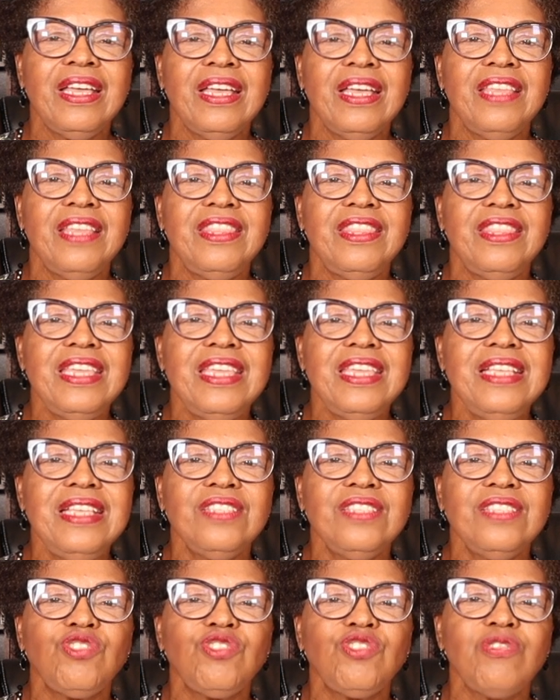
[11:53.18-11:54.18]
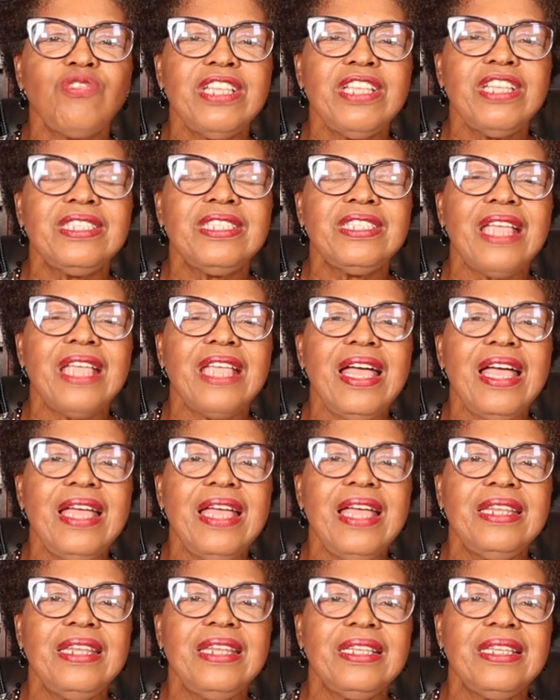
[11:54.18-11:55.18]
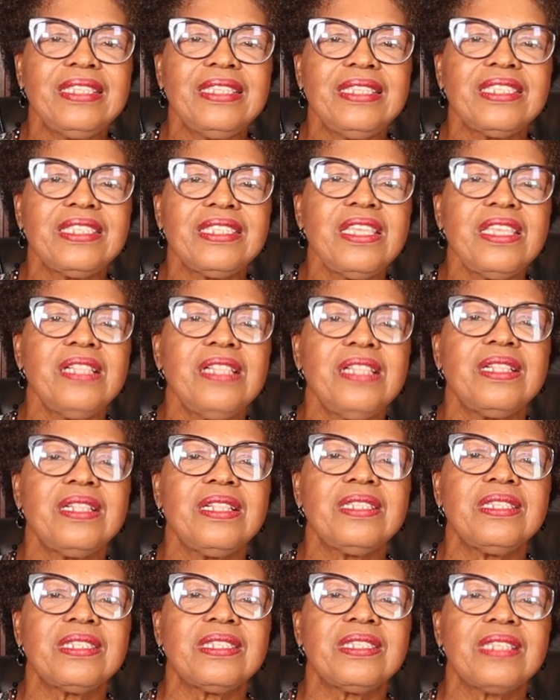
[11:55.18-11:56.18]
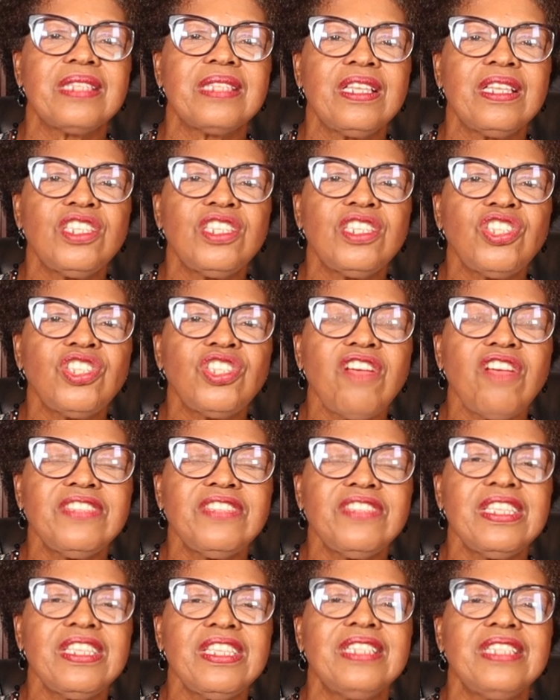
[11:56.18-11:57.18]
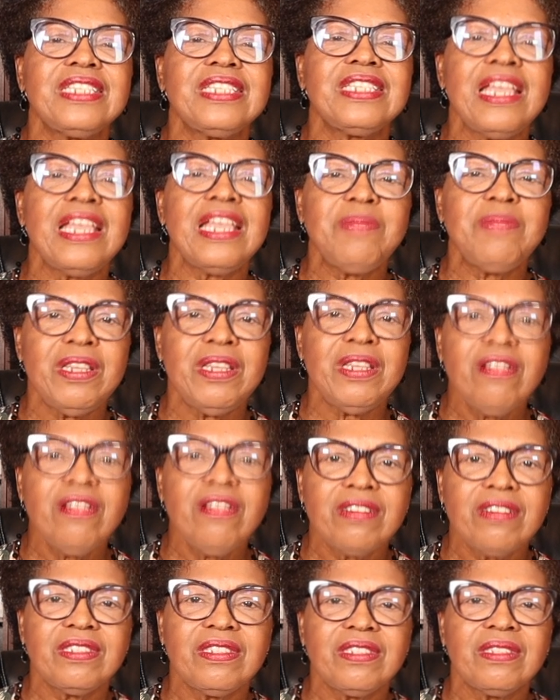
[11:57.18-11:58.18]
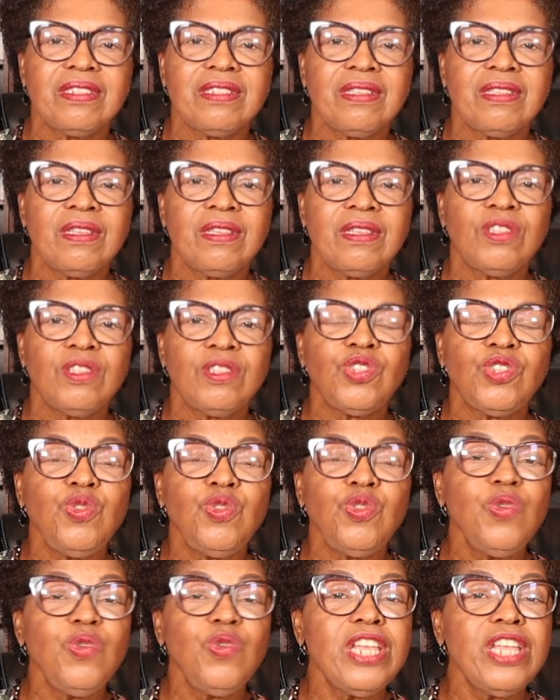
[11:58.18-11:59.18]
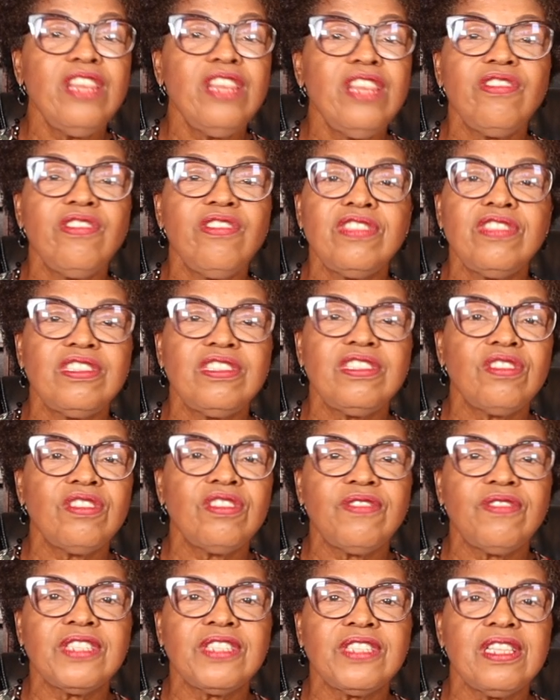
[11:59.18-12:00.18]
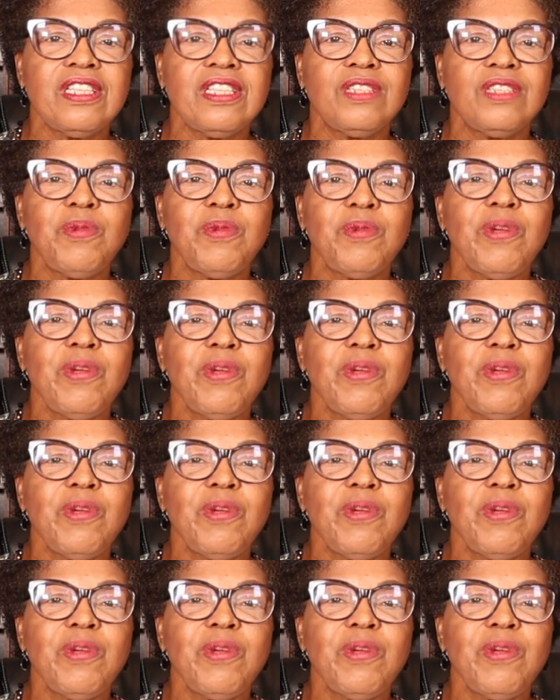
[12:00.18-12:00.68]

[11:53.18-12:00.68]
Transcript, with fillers: these traits and skills, soft skills, can be learned. So you can learn these soft skills. We were